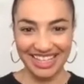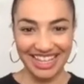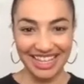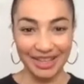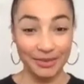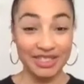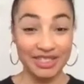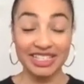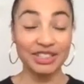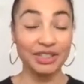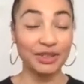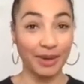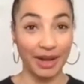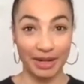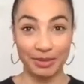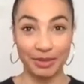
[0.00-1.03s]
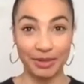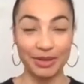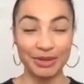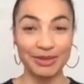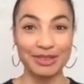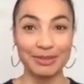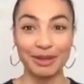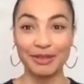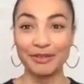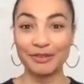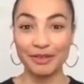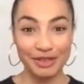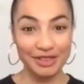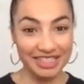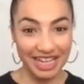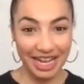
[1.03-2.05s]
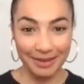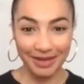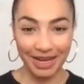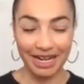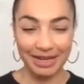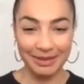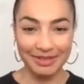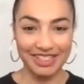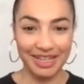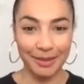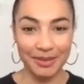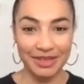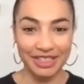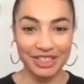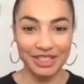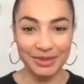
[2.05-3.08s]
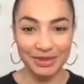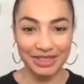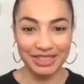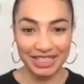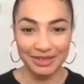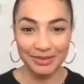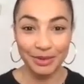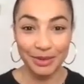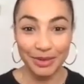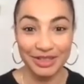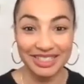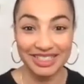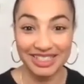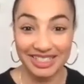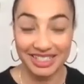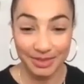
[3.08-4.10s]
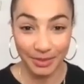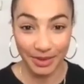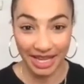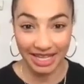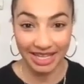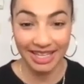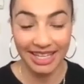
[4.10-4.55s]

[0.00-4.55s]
It was incredible. It was my first time kind of stepping into a lead role as a swing.